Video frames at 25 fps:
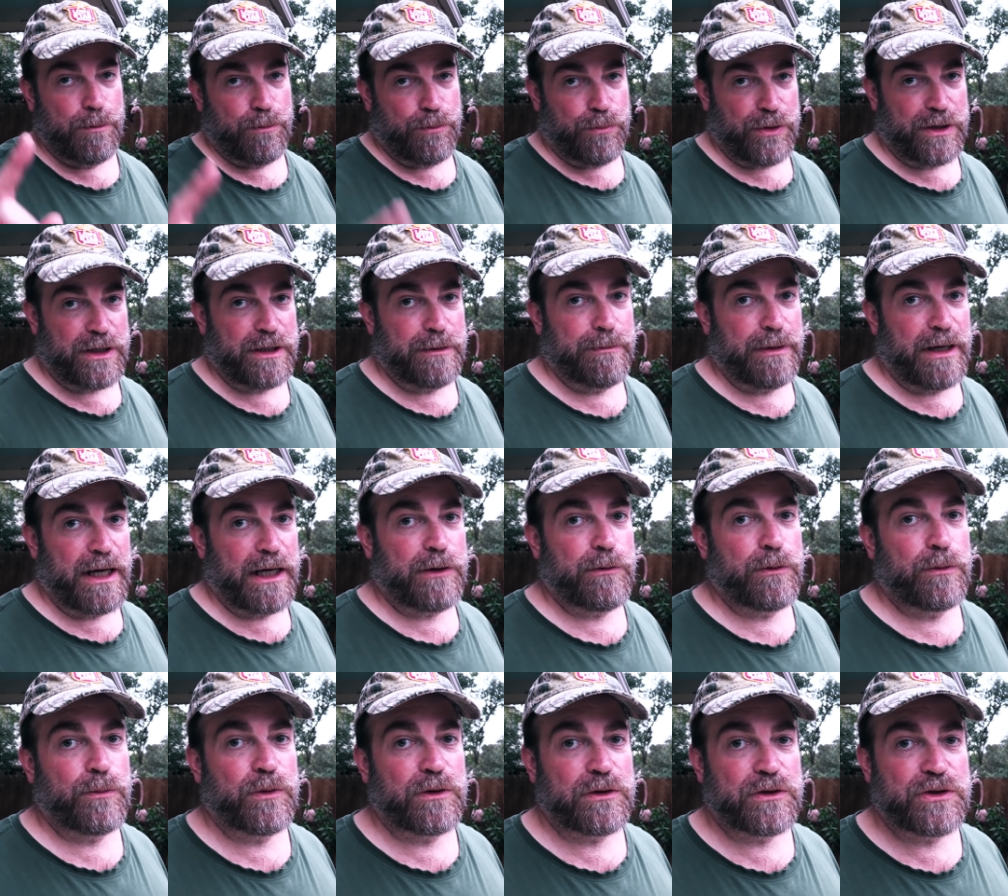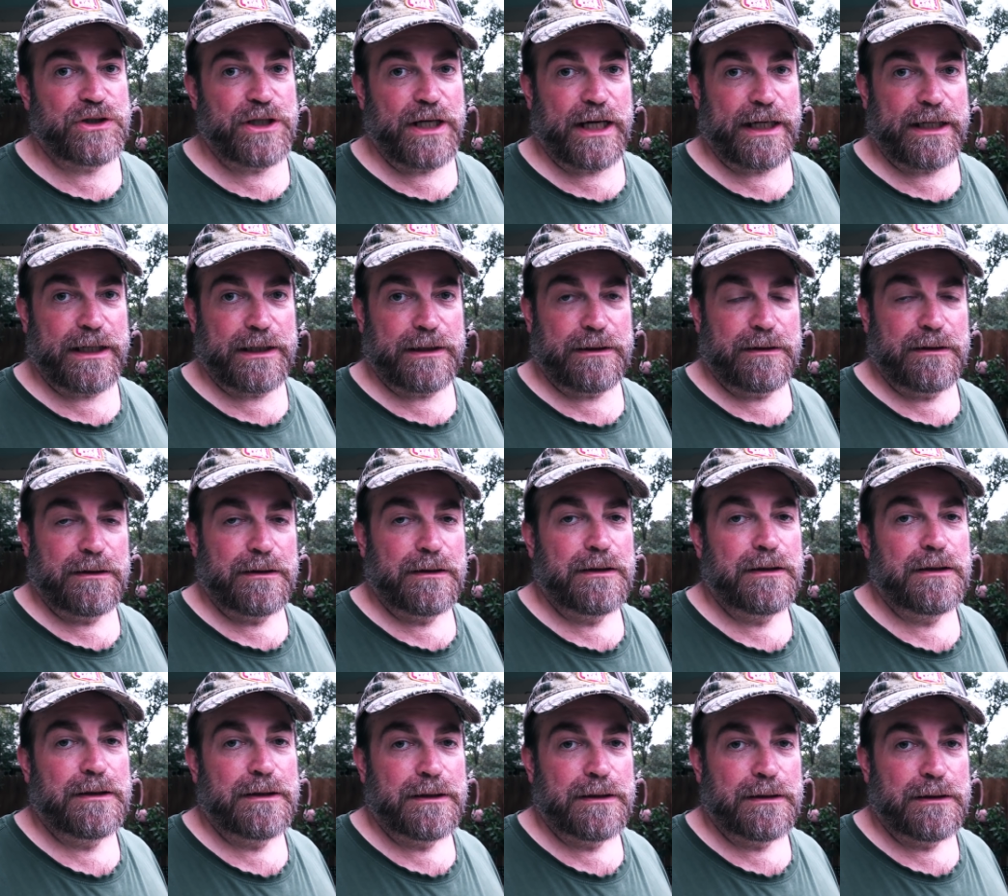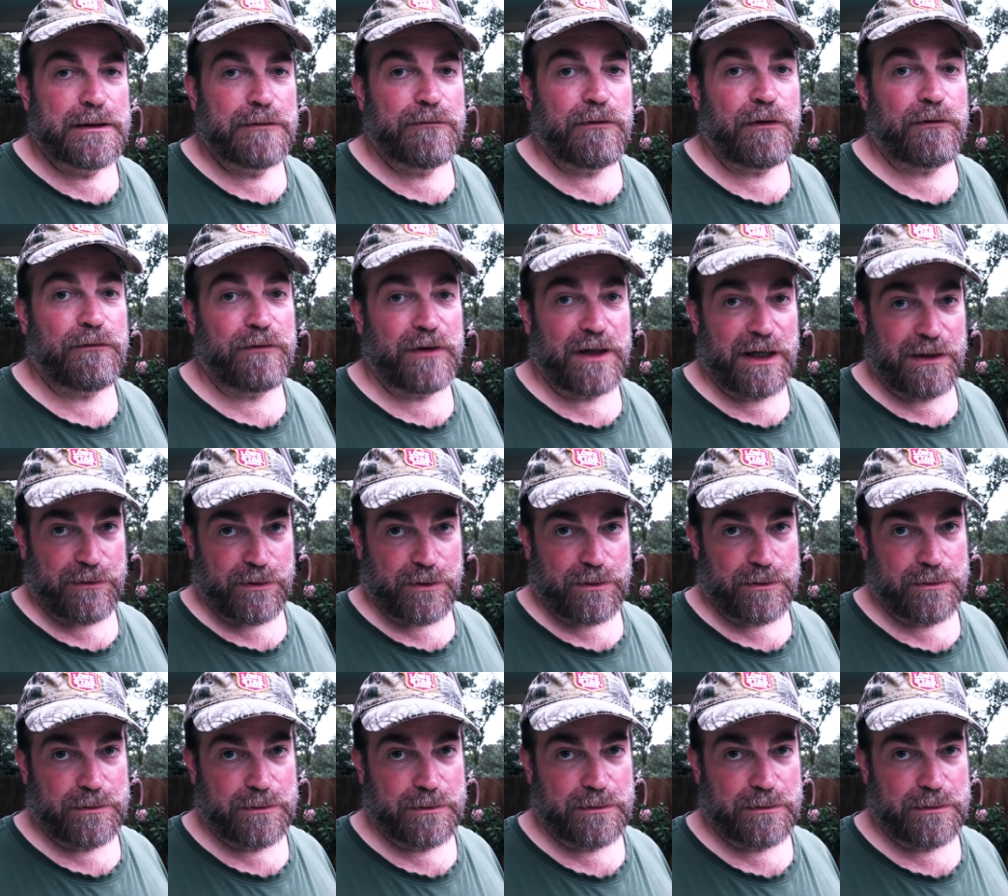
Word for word: Bring you back when we'll check it for flavor.